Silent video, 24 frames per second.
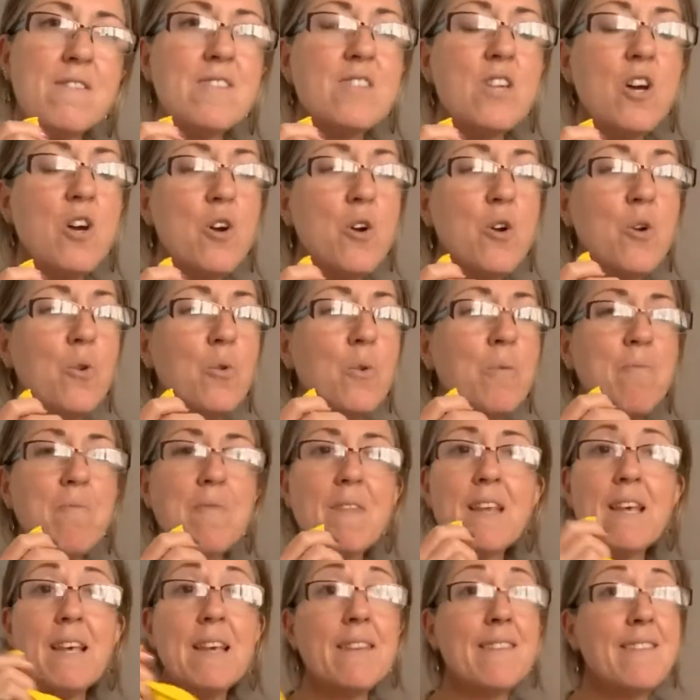So
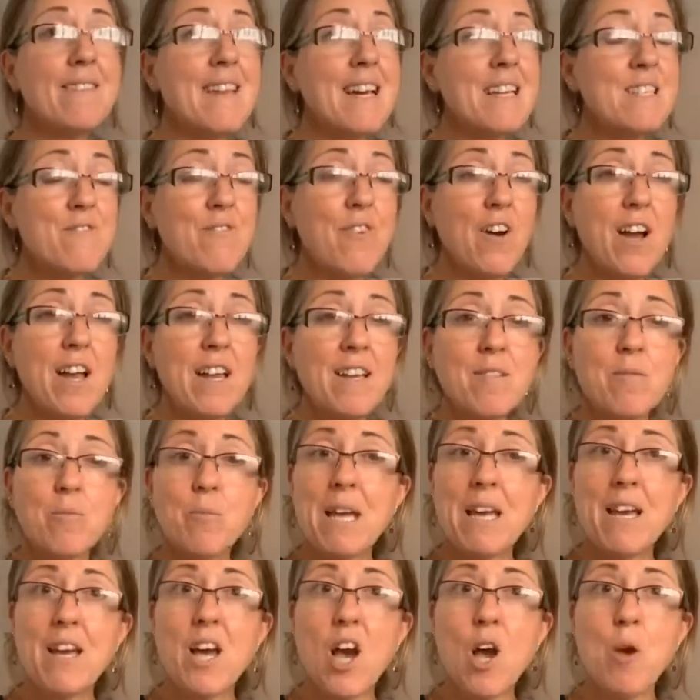that's fine. We
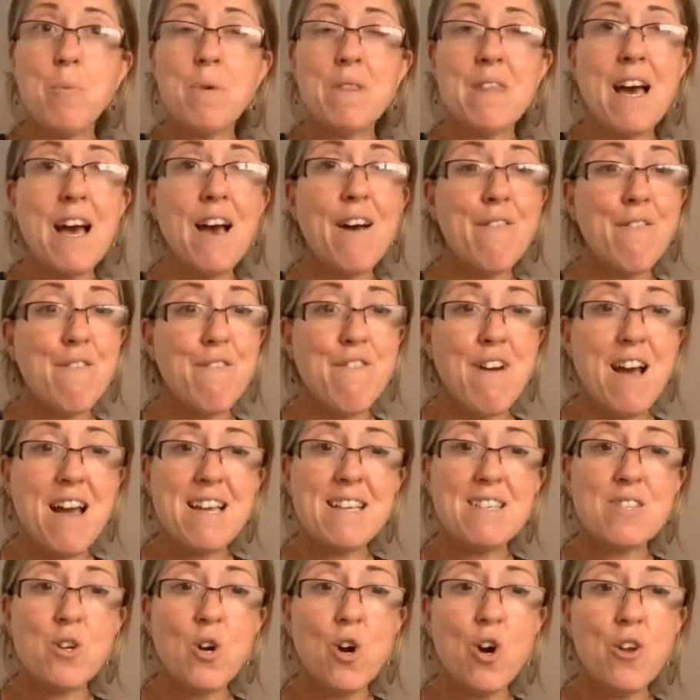can cope with that. Fat
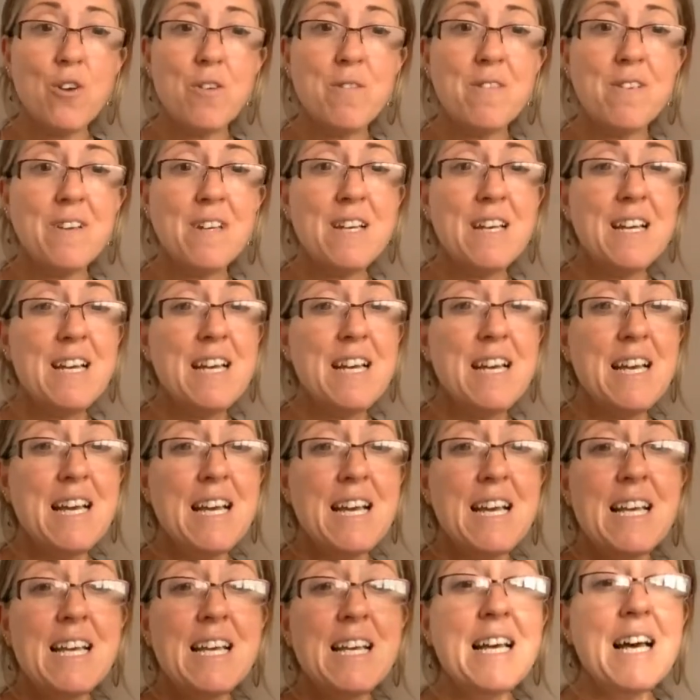is gone.
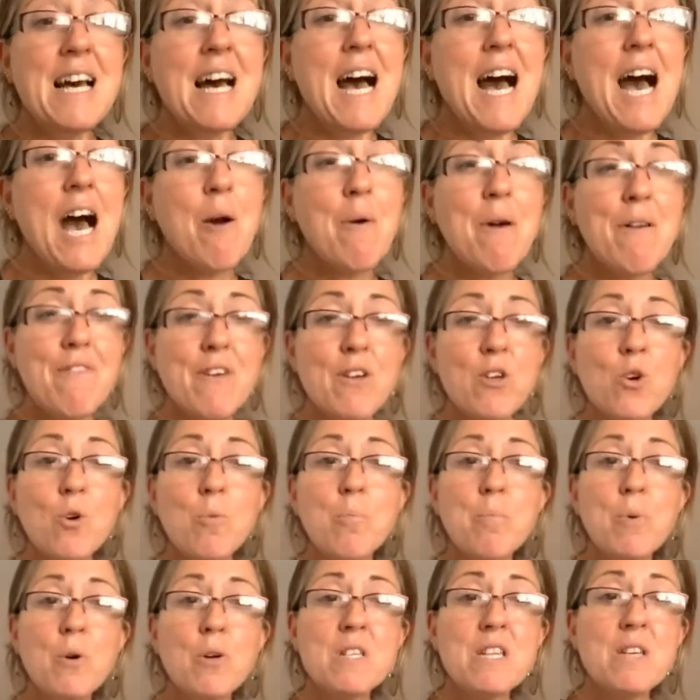However, your
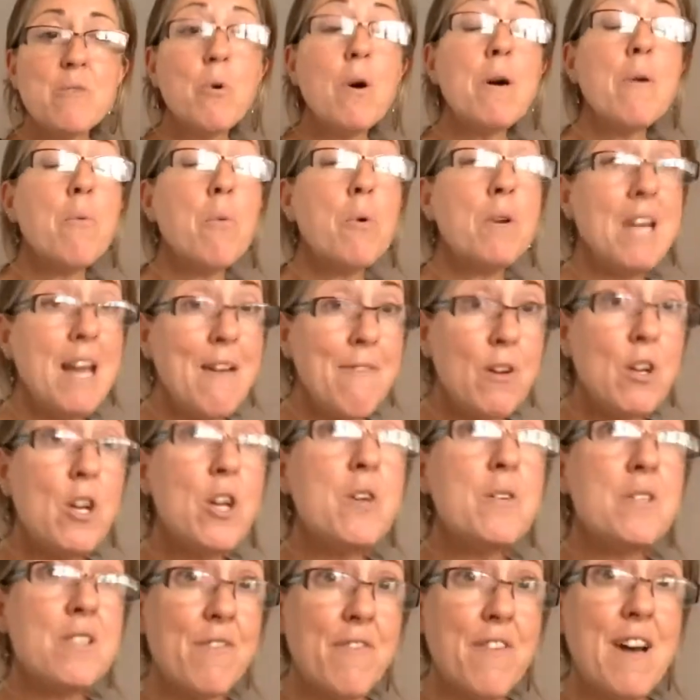body will never
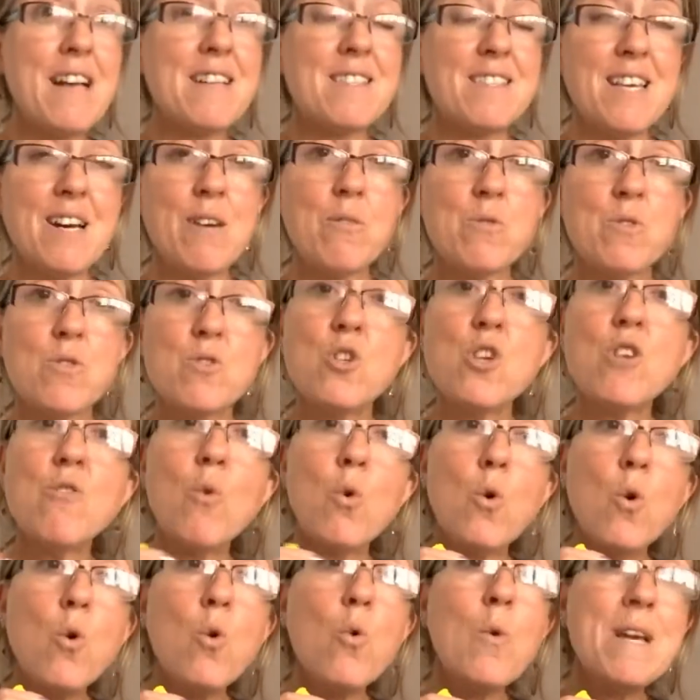lose the fat cells. So you're
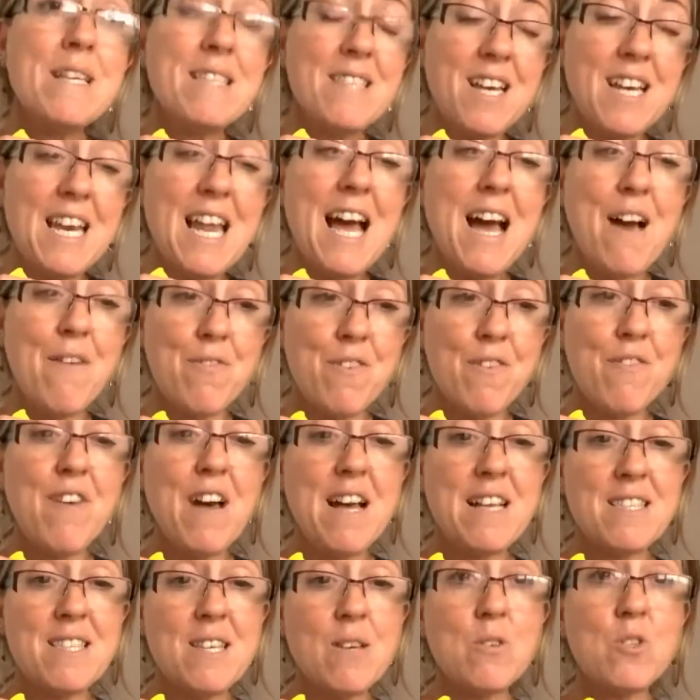always going to have the
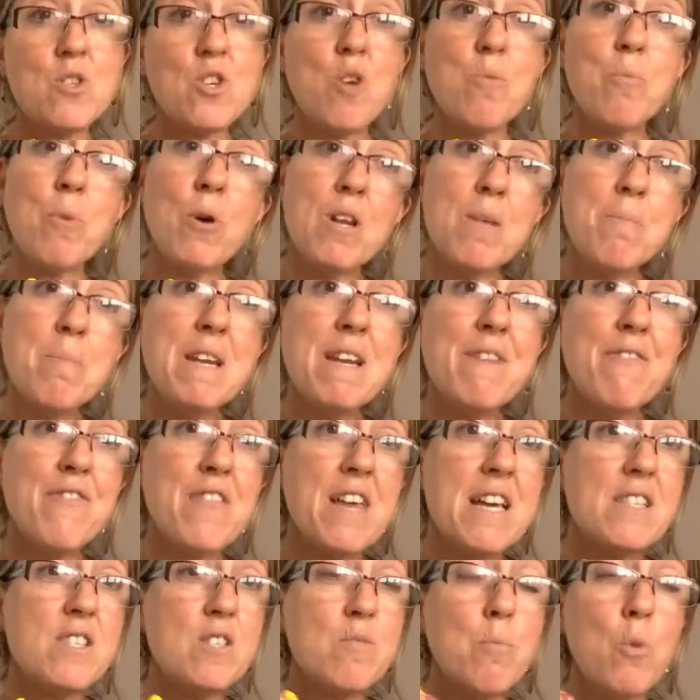fat cells in your body. But if
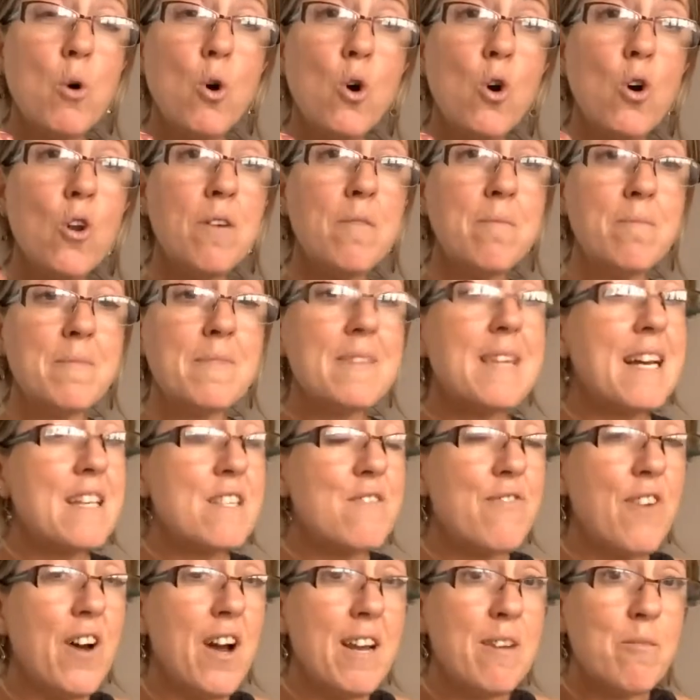they're small, that's
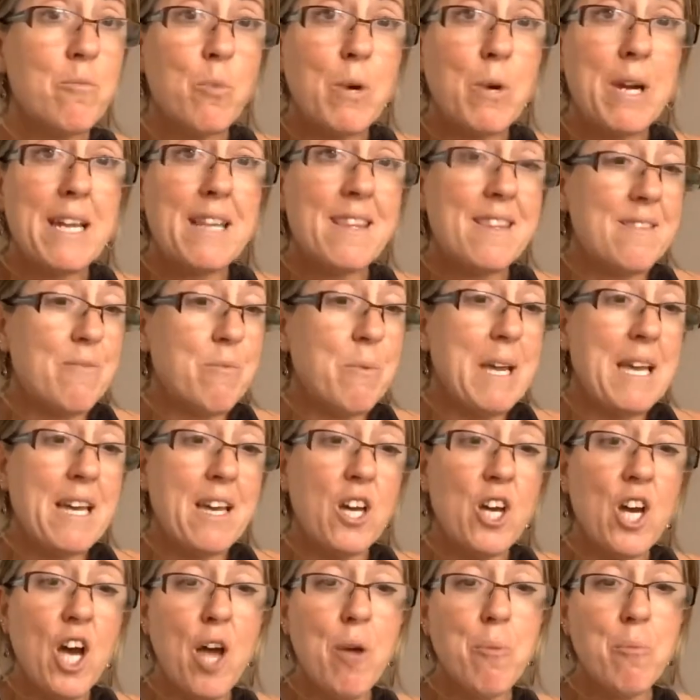fine. We can
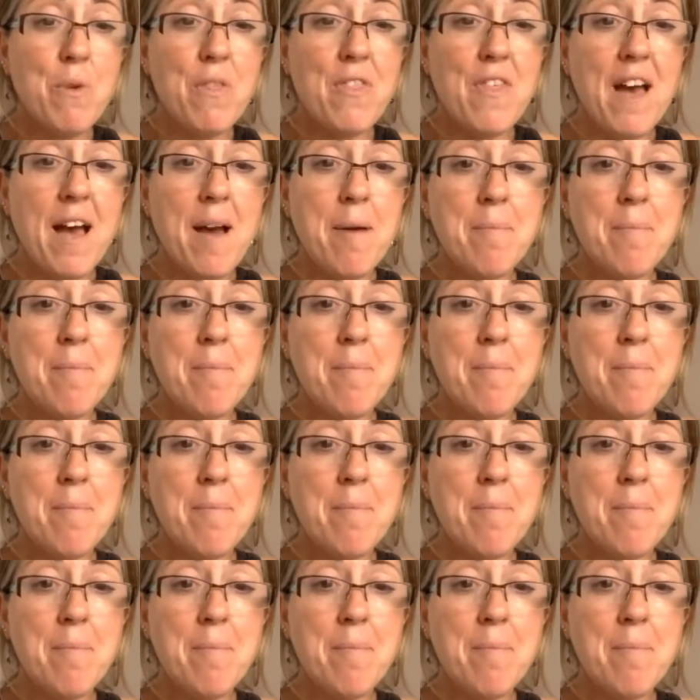cope with that.